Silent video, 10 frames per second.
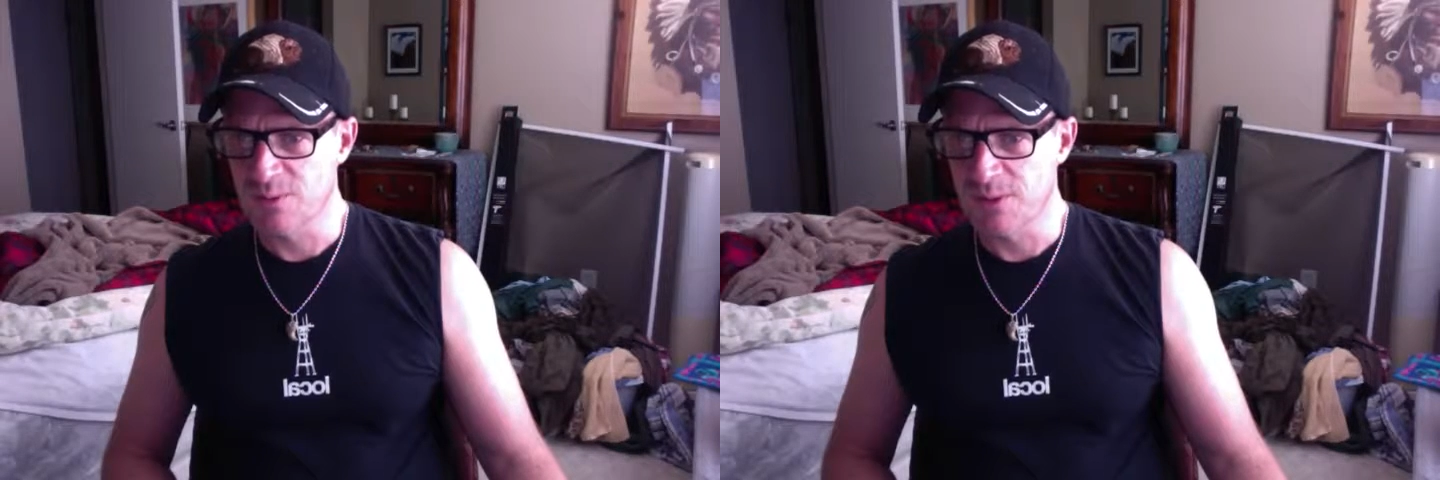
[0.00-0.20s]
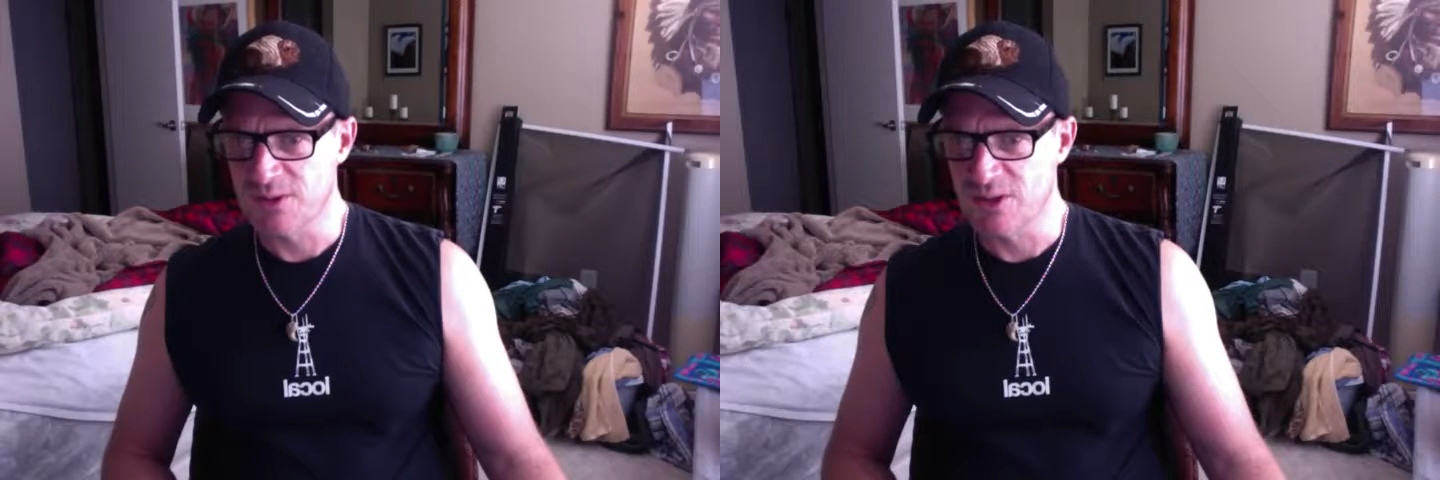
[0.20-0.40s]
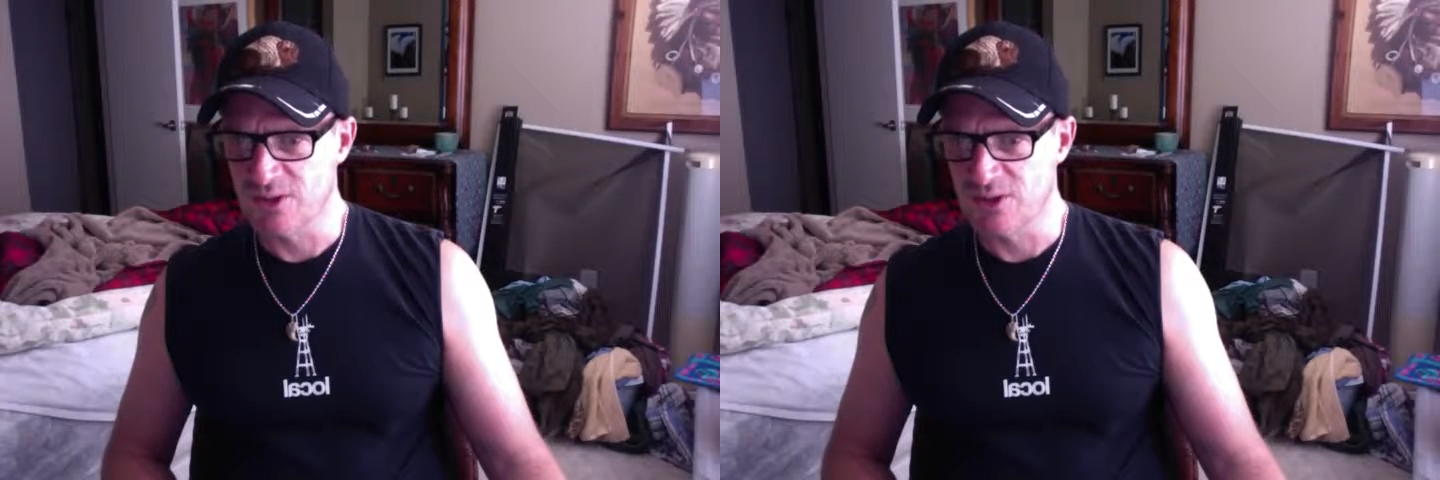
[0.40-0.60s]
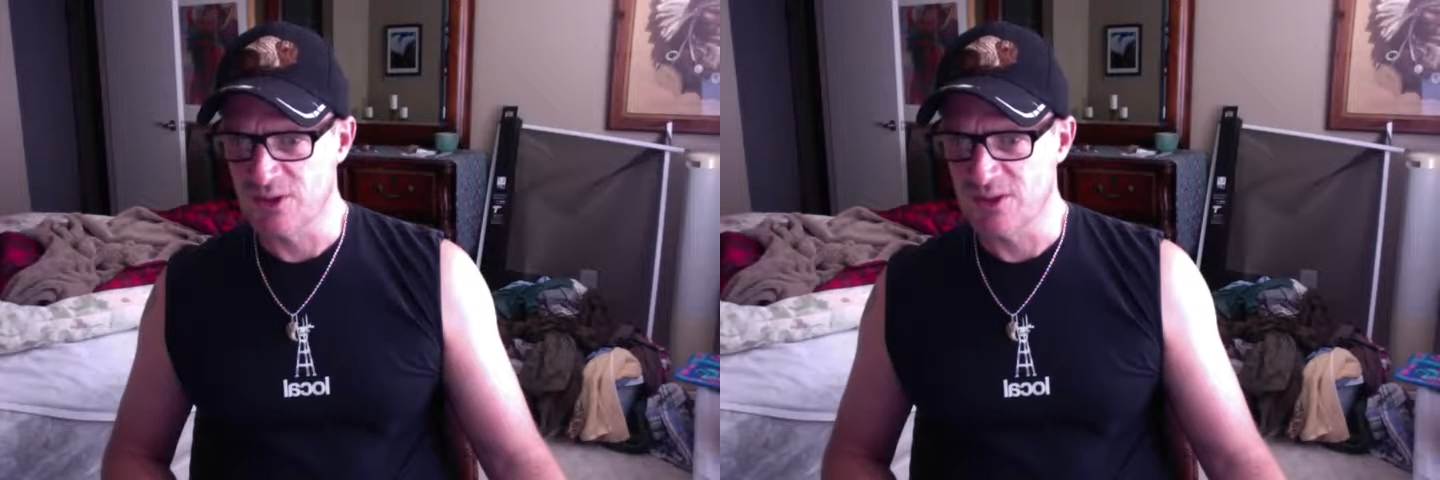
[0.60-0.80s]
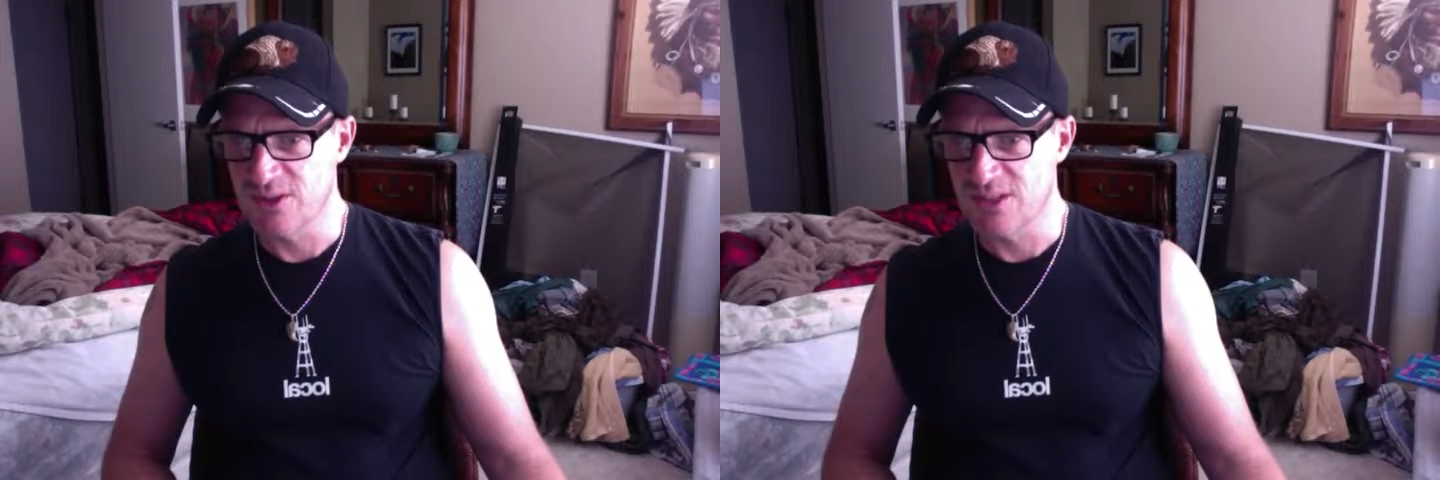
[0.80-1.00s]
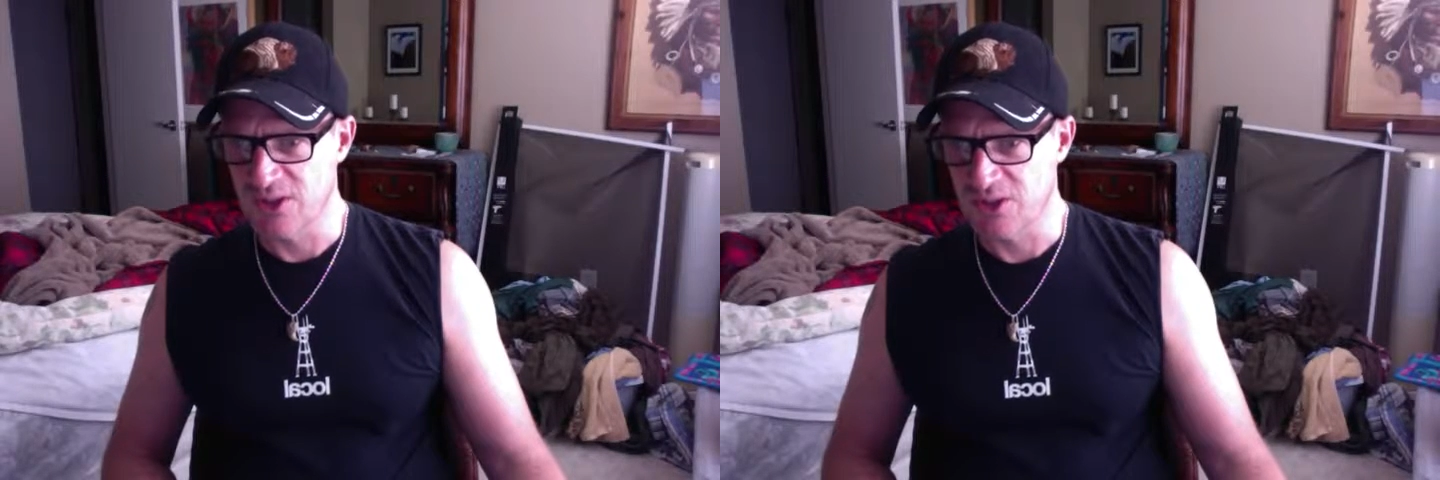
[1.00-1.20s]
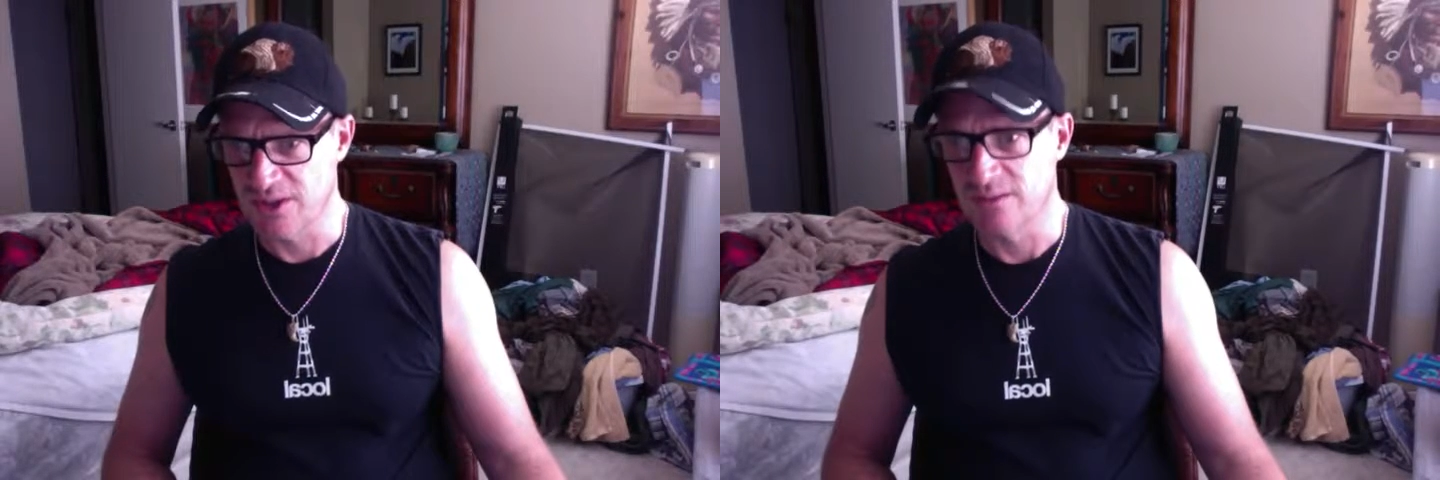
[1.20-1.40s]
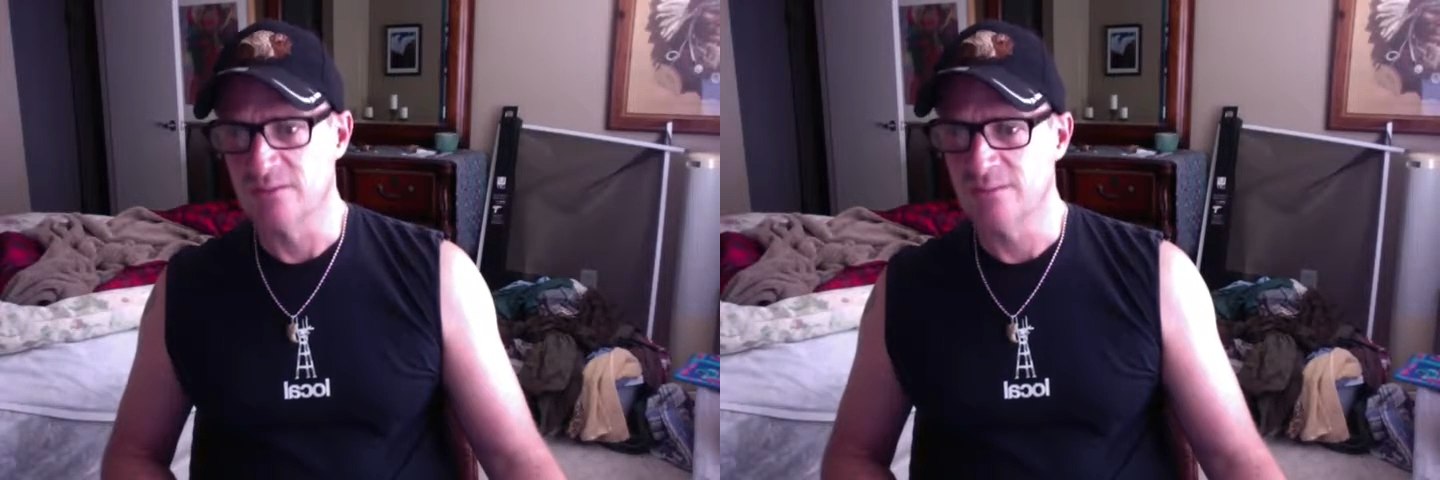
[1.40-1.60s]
personal jurisdiction.